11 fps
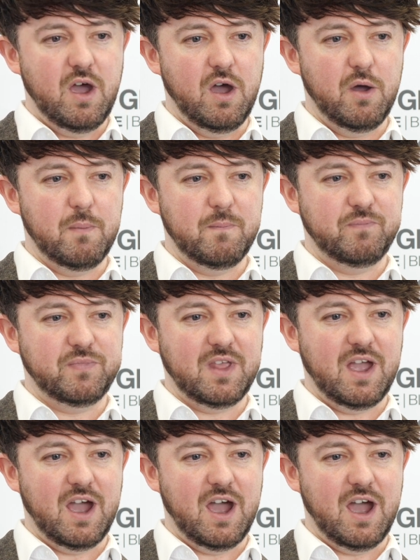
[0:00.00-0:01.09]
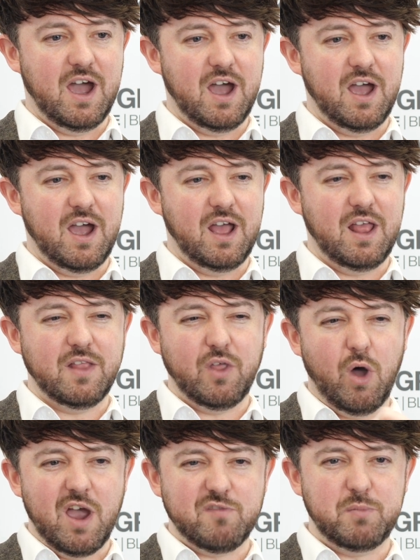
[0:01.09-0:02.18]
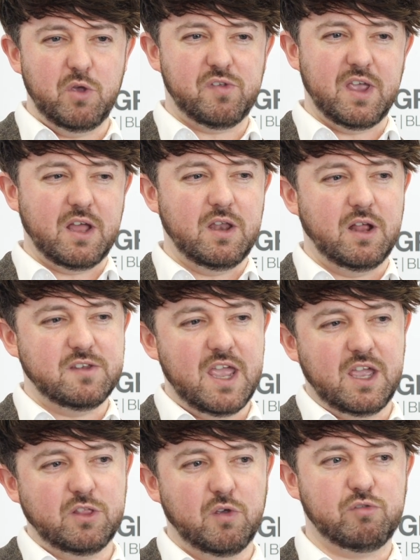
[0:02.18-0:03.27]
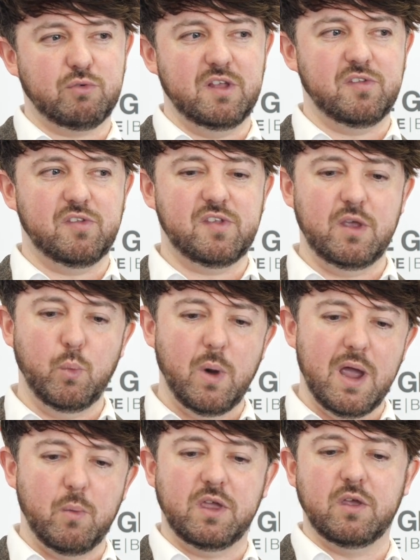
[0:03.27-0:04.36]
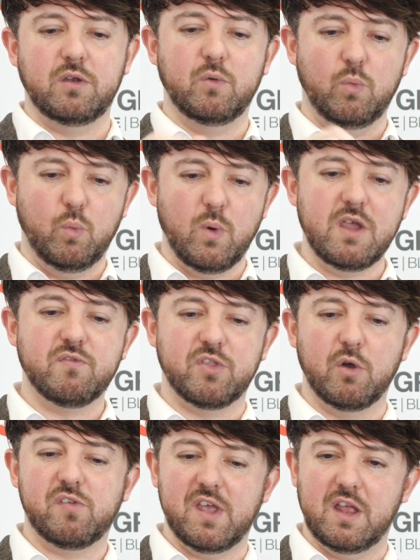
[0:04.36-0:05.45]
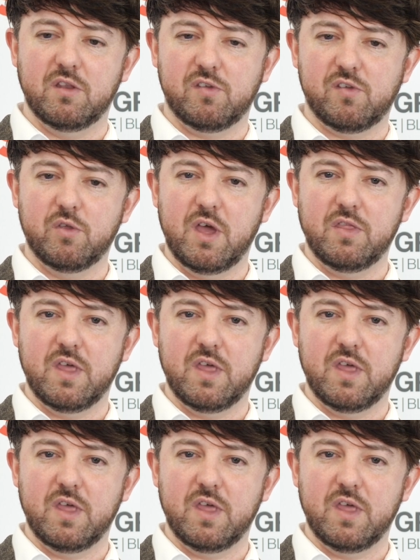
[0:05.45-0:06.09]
and the live music, and taking those threads and seeing where we can weave those in so that